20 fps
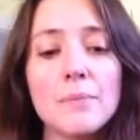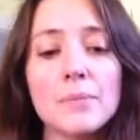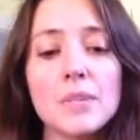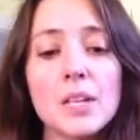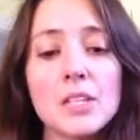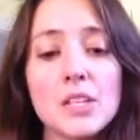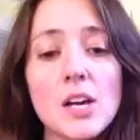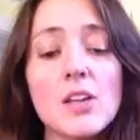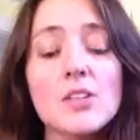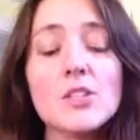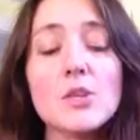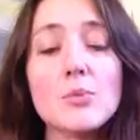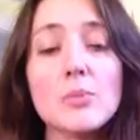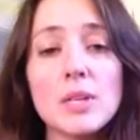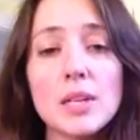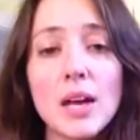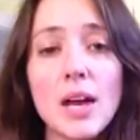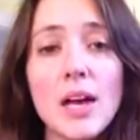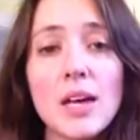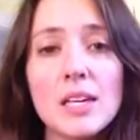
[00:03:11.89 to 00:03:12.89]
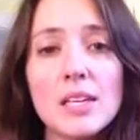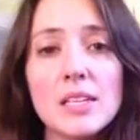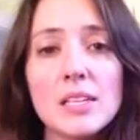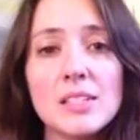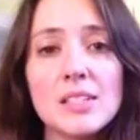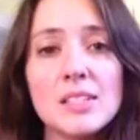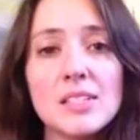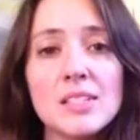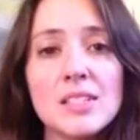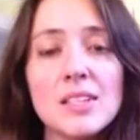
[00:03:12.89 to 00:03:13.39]
it's also
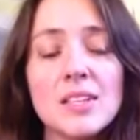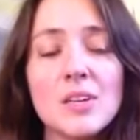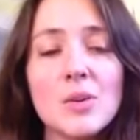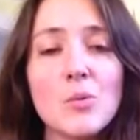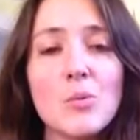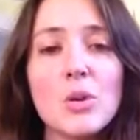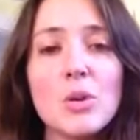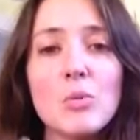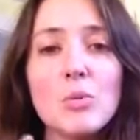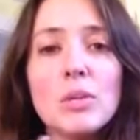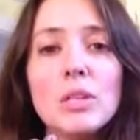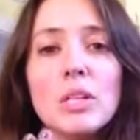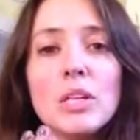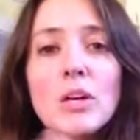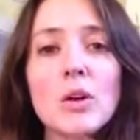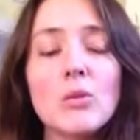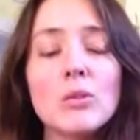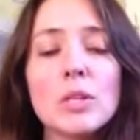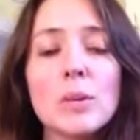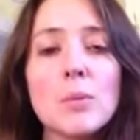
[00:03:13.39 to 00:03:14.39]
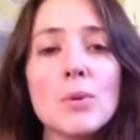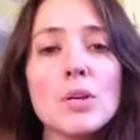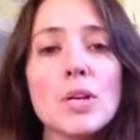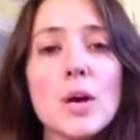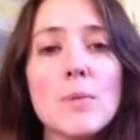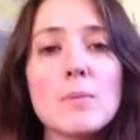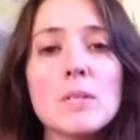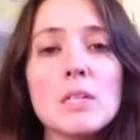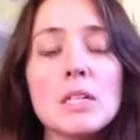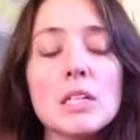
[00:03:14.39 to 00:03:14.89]
because we really only
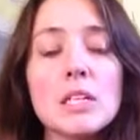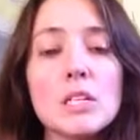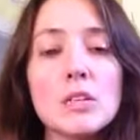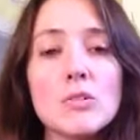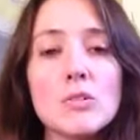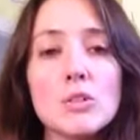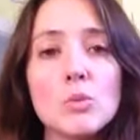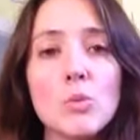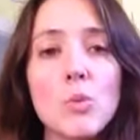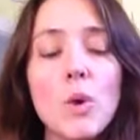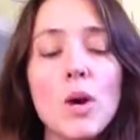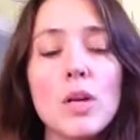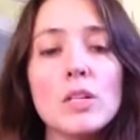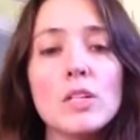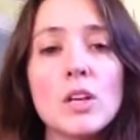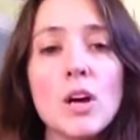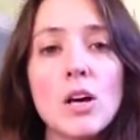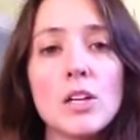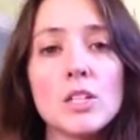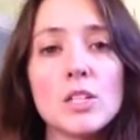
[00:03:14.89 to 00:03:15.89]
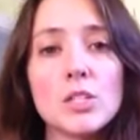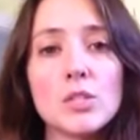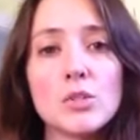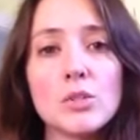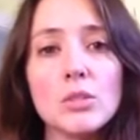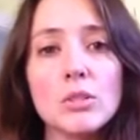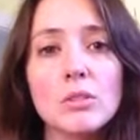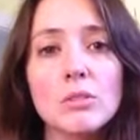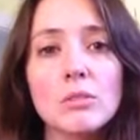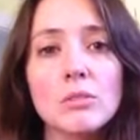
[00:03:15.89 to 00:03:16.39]
predominantly use one
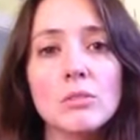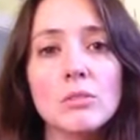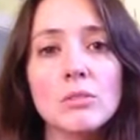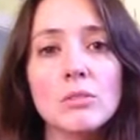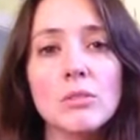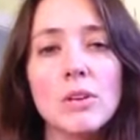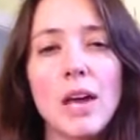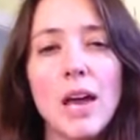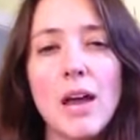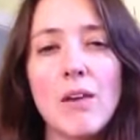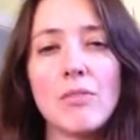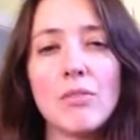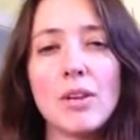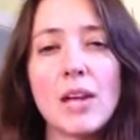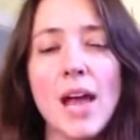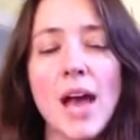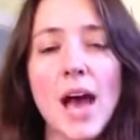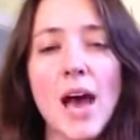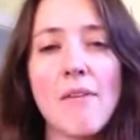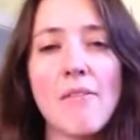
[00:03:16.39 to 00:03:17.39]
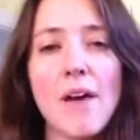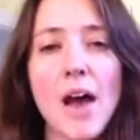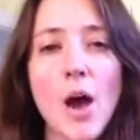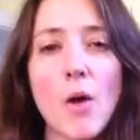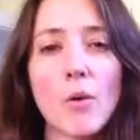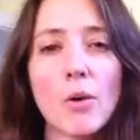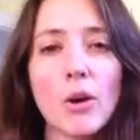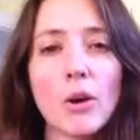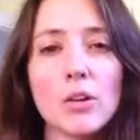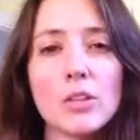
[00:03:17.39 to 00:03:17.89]
nostril every half
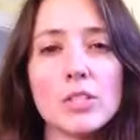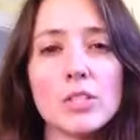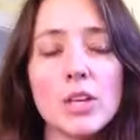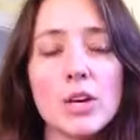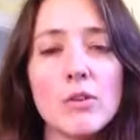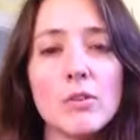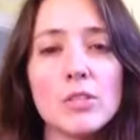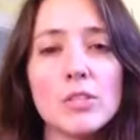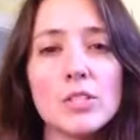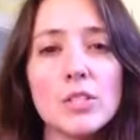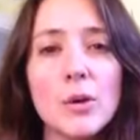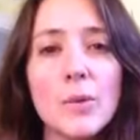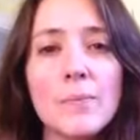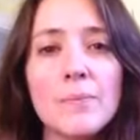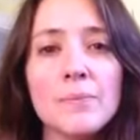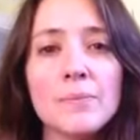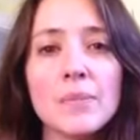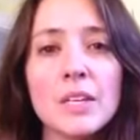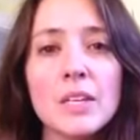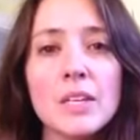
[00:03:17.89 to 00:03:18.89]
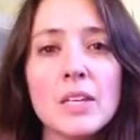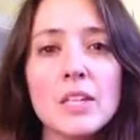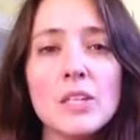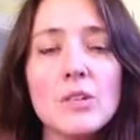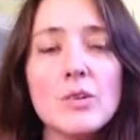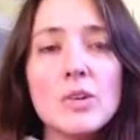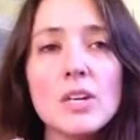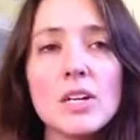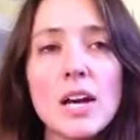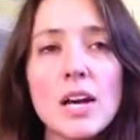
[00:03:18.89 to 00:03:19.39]
hour or so. So
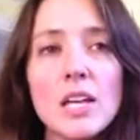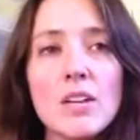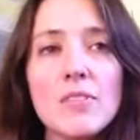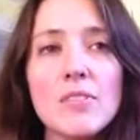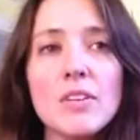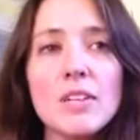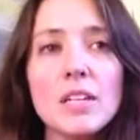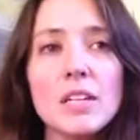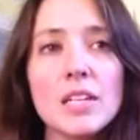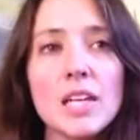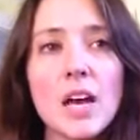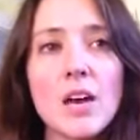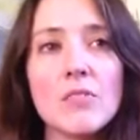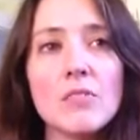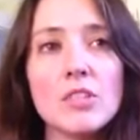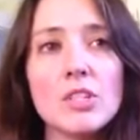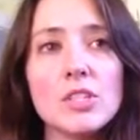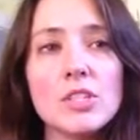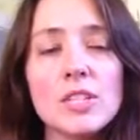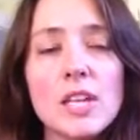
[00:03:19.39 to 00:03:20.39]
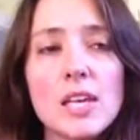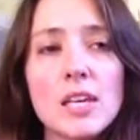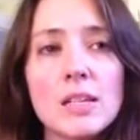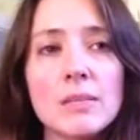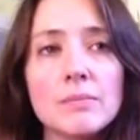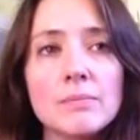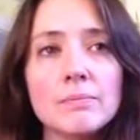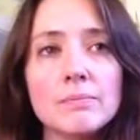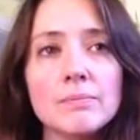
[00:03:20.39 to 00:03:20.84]
you can kind of feel it now if you just take